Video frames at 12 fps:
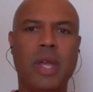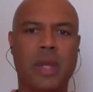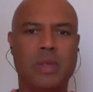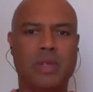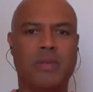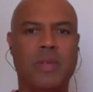It
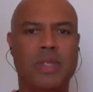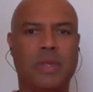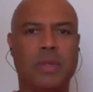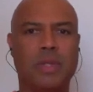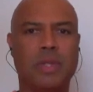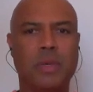was a
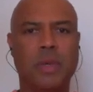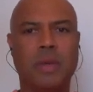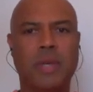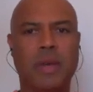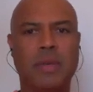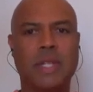physical
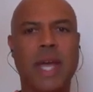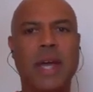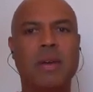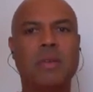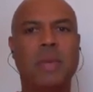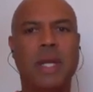studio
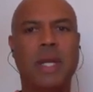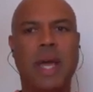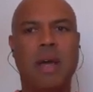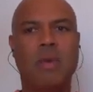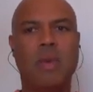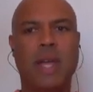downtown, but
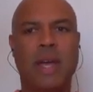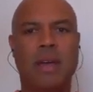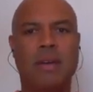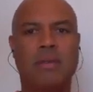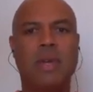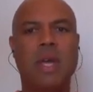now we
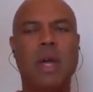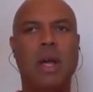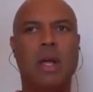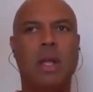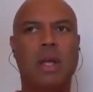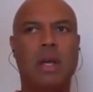have
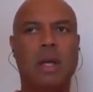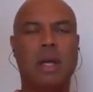an